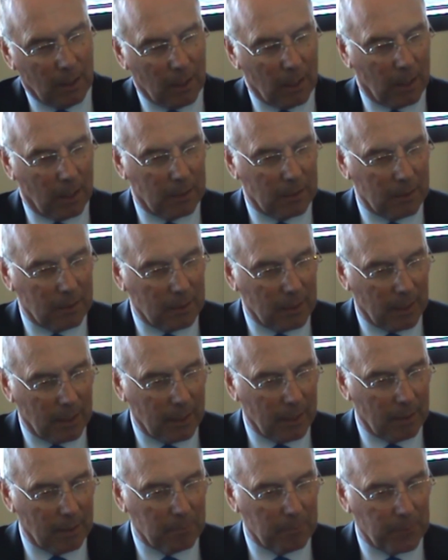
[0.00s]
And
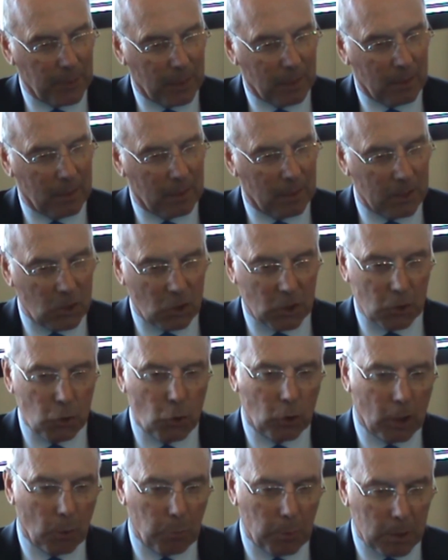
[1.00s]
the agent said,
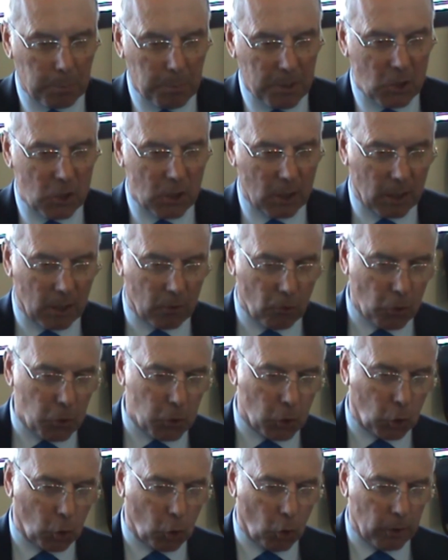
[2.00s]
you come with me, Jerry. Round
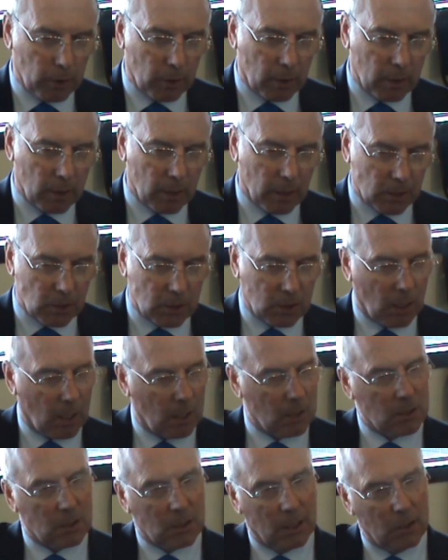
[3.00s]
the corner is
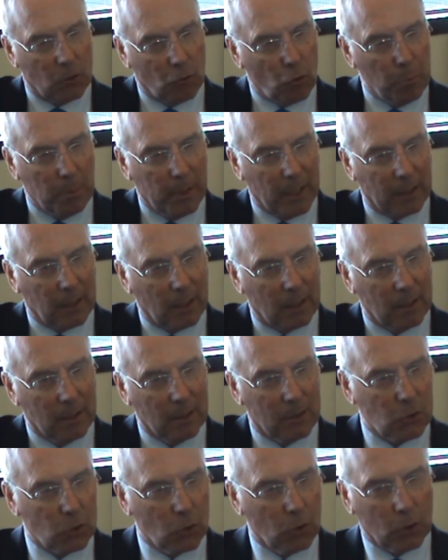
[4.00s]
Karl
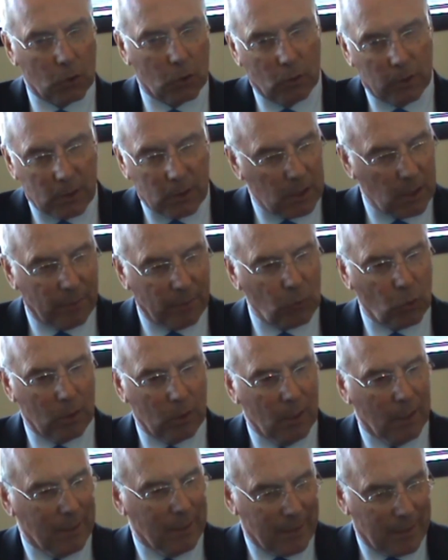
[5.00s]
Rummenigge. So he said, I've got
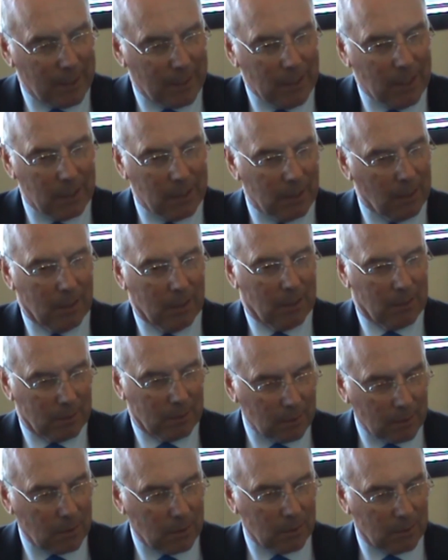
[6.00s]
3
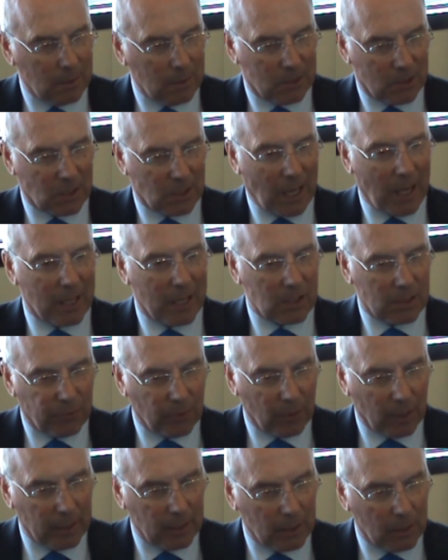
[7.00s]
stars, if you
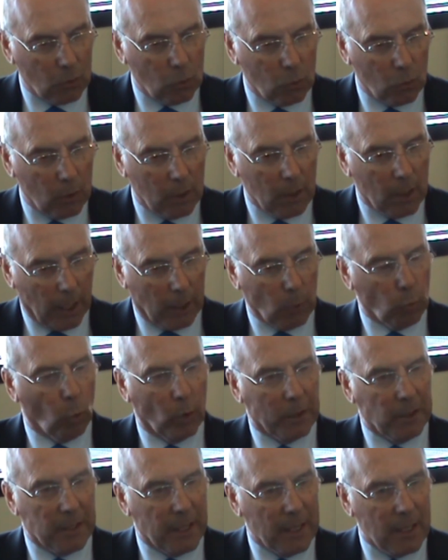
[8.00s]
like, you know, in
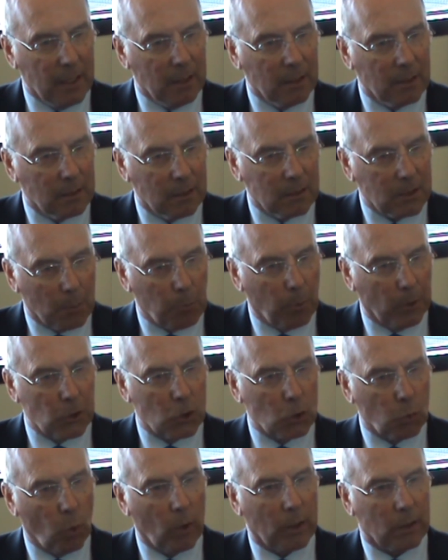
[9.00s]
one day. It's a
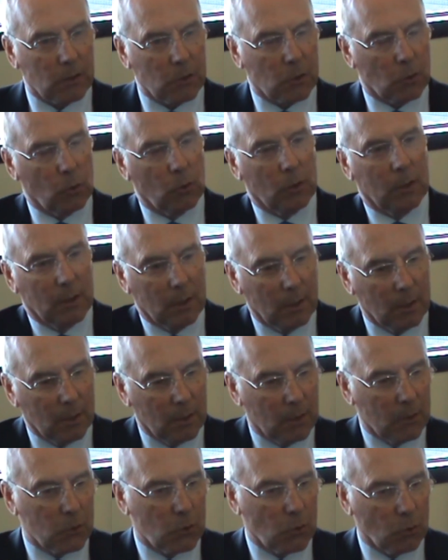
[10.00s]
month's work. So
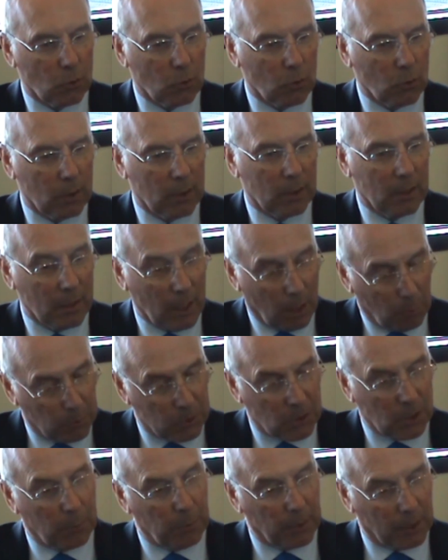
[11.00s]
that
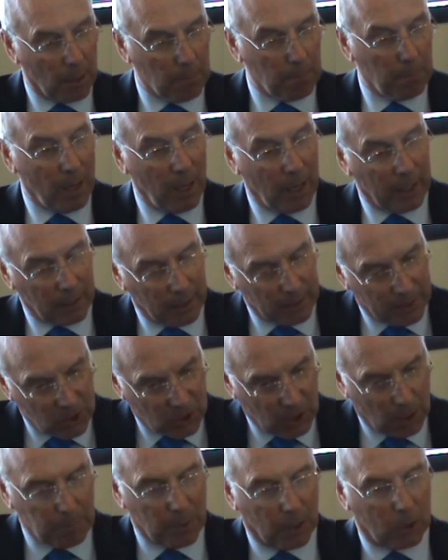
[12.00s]
was it. We came back, and he
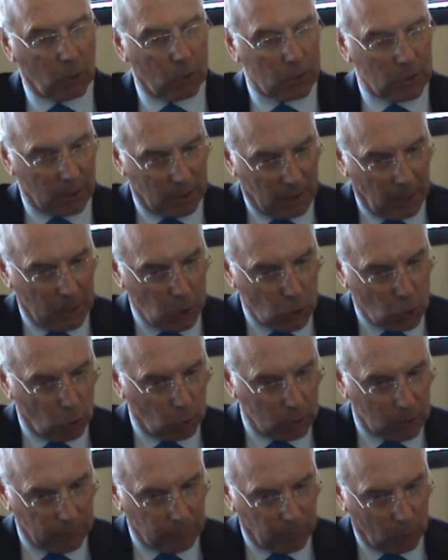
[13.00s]
sent me across again,
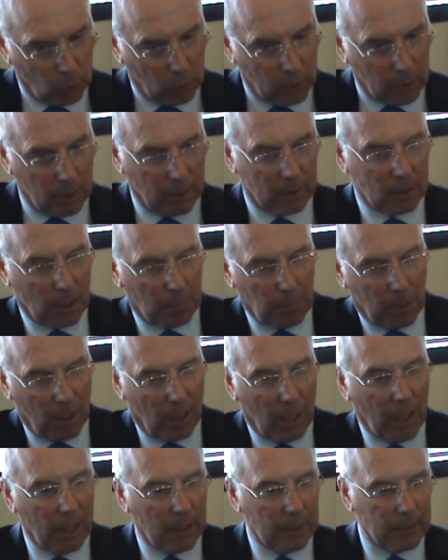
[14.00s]
Jock, to have a look at Inter
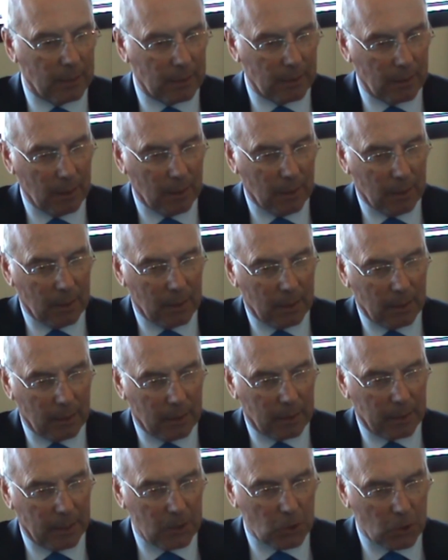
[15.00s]
Milan and
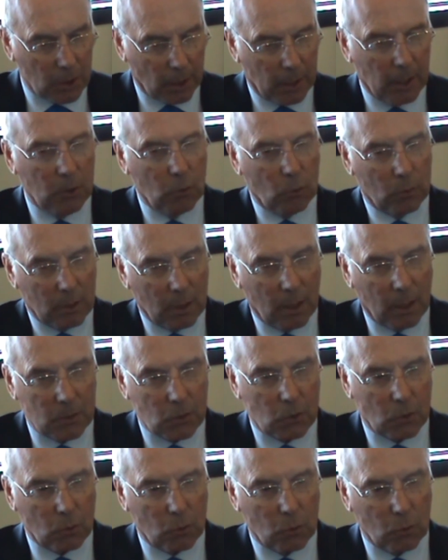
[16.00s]
against Torino and that.
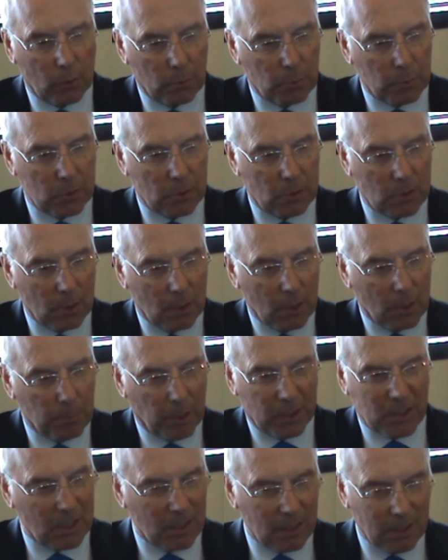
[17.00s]
So it was,
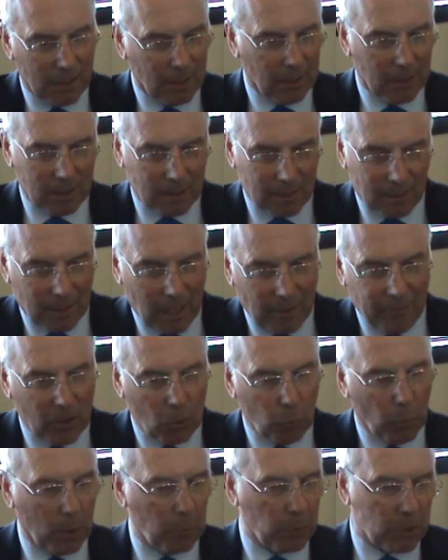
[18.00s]
but I say, every
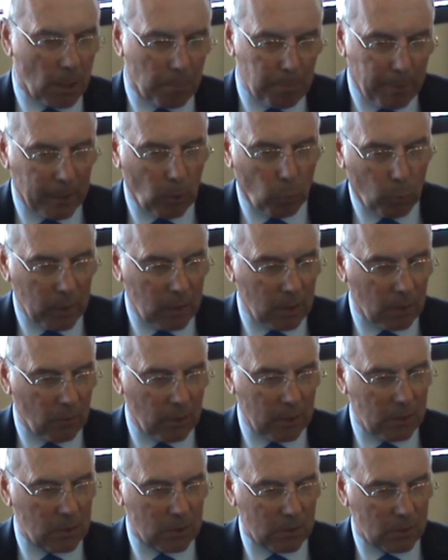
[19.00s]
week was a big week at
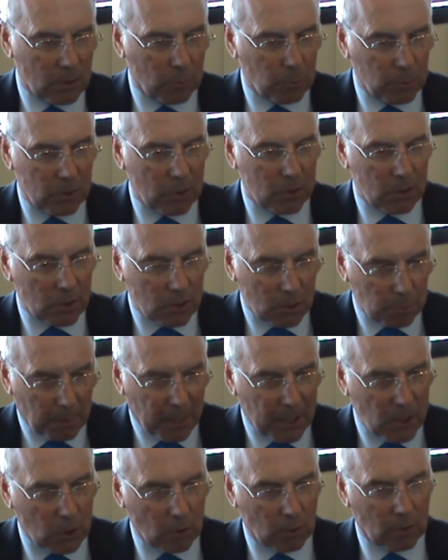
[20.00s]
Rangers. It was just
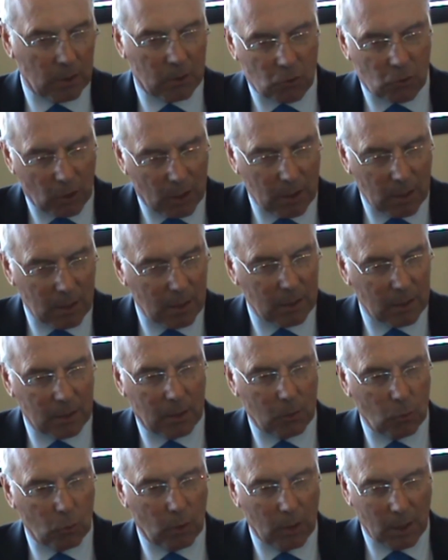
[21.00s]
special, the training, you
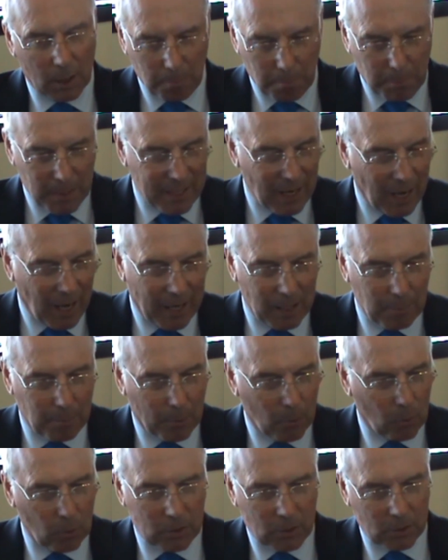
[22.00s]
know, being at
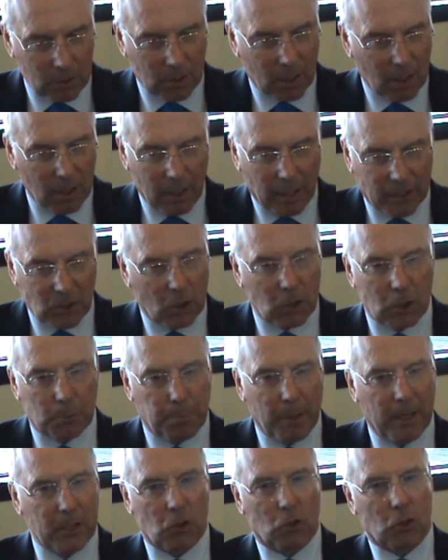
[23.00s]
Ibrox. It's a
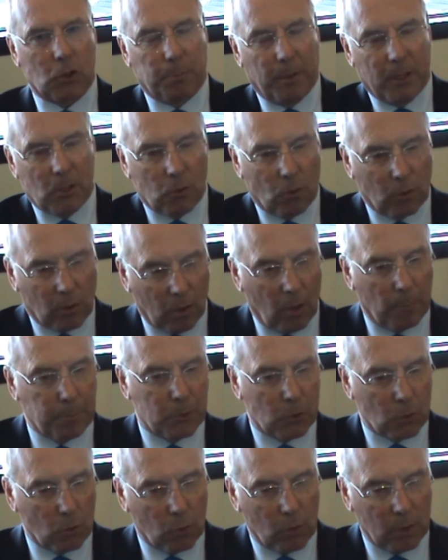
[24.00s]
special club.
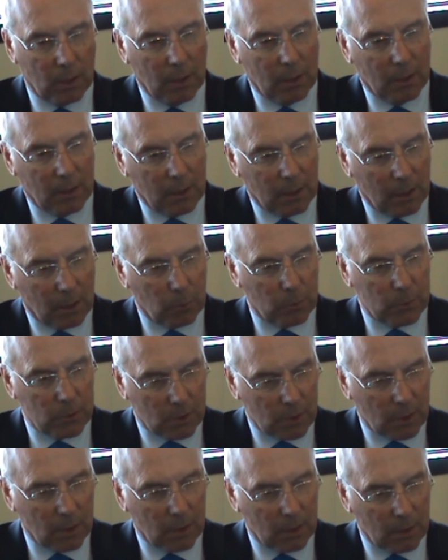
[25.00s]
So it was
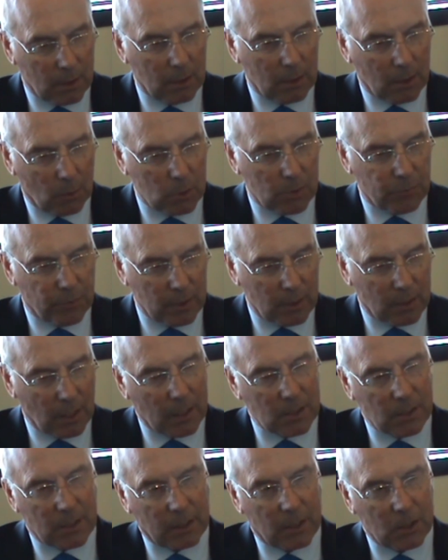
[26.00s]
a
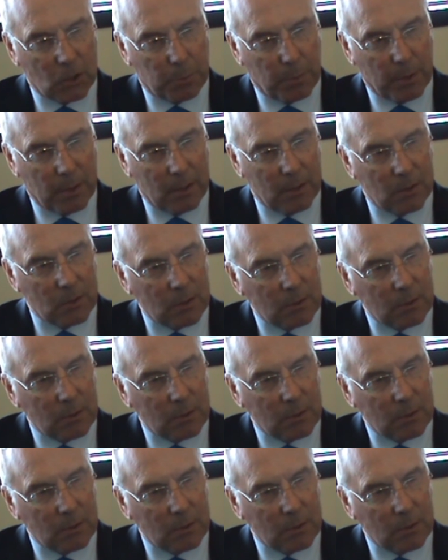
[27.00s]
fantastic experience.